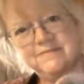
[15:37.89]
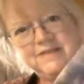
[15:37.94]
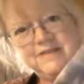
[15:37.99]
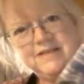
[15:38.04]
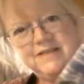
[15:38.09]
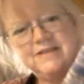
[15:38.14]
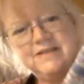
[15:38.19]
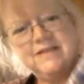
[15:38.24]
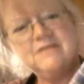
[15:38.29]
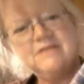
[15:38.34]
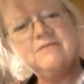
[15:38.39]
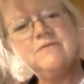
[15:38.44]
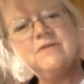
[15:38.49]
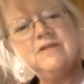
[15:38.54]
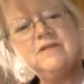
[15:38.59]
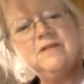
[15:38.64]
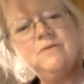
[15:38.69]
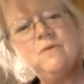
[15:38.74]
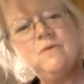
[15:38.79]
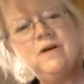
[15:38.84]
This doesn't
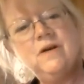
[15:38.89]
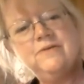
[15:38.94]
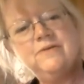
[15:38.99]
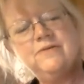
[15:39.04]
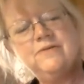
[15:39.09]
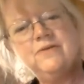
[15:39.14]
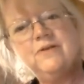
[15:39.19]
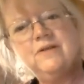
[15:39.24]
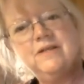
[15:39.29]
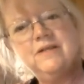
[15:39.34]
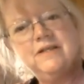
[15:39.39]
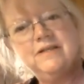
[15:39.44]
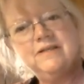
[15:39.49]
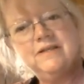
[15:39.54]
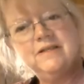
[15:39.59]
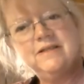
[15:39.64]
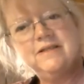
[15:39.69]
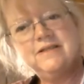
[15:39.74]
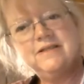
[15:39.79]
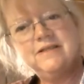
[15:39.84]
really want for
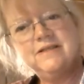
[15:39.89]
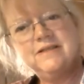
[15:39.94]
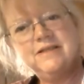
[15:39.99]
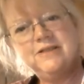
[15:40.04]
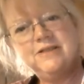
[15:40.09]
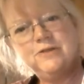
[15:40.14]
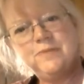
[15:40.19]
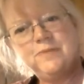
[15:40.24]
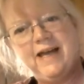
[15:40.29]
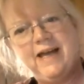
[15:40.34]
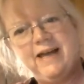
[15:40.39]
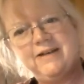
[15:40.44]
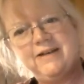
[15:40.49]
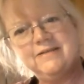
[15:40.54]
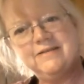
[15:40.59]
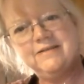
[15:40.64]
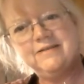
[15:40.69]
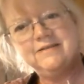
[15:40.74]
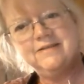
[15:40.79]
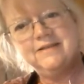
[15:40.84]
a stitch
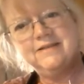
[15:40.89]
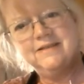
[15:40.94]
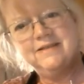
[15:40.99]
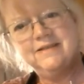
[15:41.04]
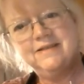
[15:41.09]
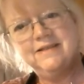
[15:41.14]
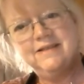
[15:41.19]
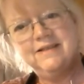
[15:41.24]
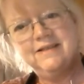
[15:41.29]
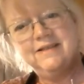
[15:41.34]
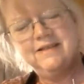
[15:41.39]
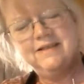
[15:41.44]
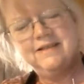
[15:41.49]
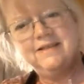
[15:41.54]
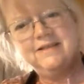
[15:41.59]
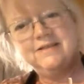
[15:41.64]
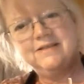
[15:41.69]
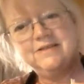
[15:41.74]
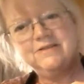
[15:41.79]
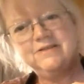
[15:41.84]
pattern.
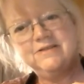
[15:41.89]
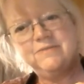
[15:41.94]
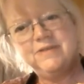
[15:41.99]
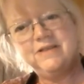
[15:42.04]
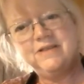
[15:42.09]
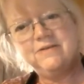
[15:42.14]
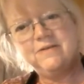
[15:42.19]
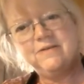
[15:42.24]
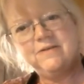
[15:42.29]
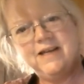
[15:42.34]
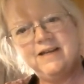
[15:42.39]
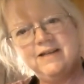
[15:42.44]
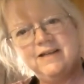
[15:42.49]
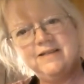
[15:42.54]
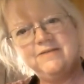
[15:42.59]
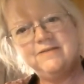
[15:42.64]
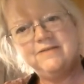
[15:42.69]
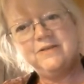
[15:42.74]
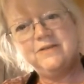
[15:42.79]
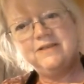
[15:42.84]
It's going to be great.
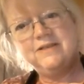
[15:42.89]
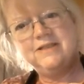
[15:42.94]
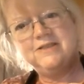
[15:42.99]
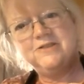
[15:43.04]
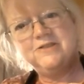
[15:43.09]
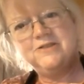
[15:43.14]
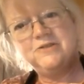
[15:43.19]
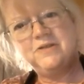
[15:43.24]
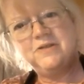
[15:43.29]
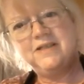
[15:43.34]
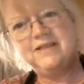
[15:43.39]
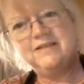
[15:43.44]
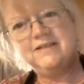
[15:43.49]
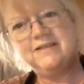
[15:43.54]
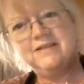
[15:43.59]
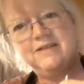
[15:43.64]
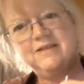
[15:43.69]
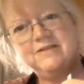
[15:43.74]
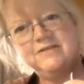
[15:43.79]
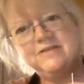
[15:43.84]
I'm really enjoying
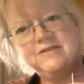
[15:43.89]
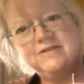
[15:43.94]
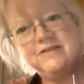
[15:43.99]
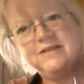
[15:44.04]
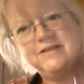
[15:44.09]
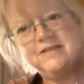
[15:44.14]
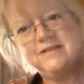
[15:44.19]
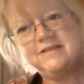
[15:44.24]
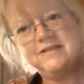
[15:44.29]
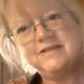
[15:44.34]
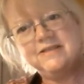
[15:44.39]
the colors in this.